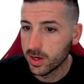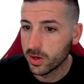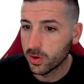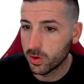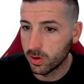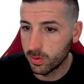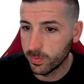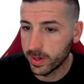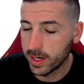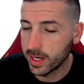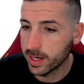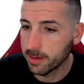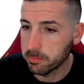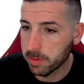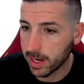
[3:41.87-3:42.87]
comma,
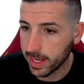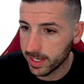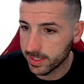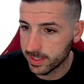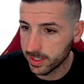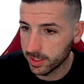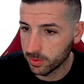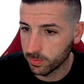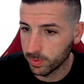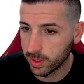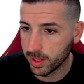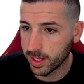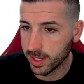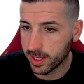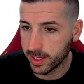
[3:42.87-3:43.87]
replace it with the
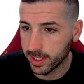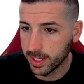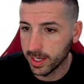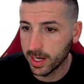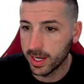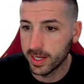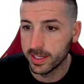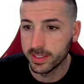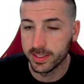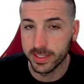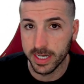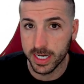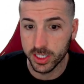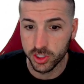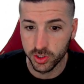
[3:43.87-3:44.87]
England
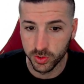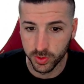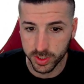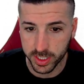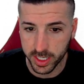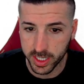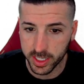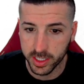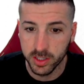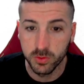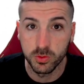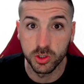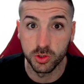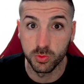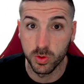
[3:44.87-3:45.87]
-UK, which
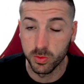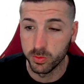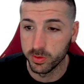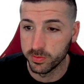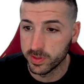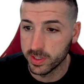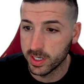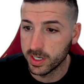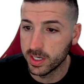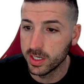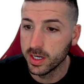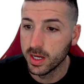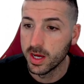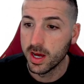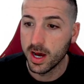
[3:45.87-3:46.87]
is what we've done.
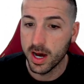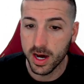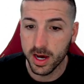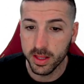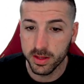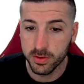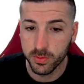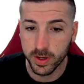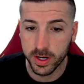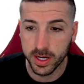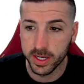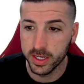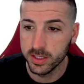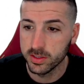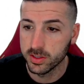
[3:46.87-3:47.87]

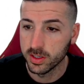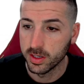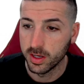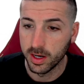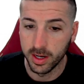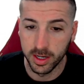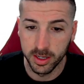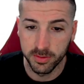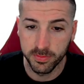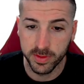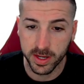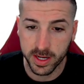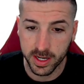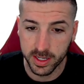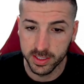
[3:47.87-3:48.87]
Otherwise, leave the
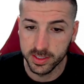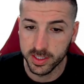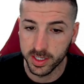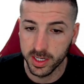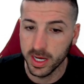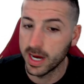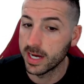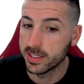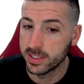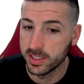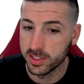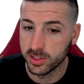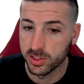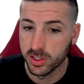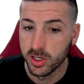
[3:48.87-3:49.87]
country as
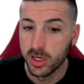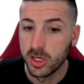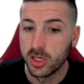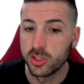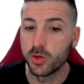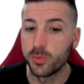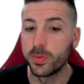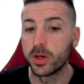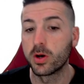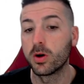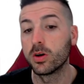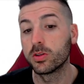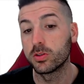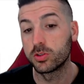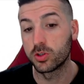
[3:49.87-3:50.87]
is. So
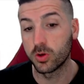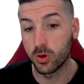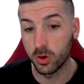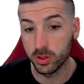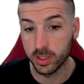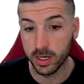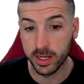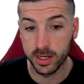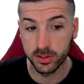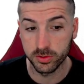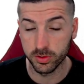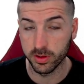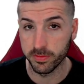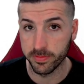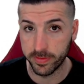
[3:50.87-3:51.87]
because Scotland, so
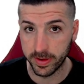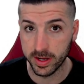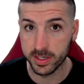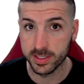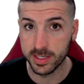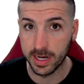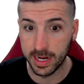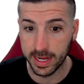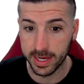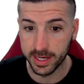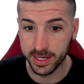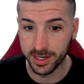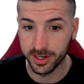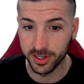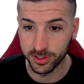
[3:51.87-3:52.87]
the first
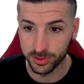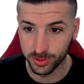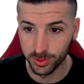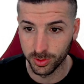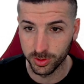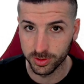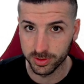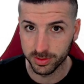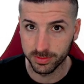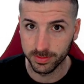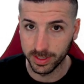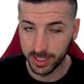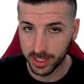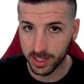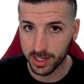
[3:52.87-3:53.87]
line is not
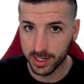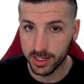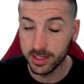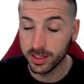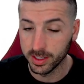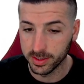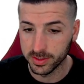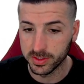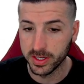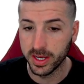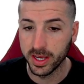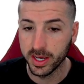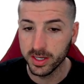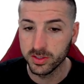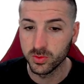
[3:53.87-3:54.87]
England in the
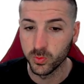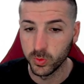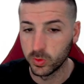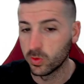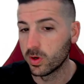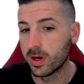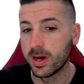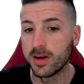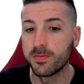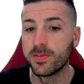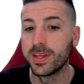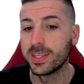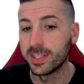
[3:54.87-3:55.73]
text, we don't have the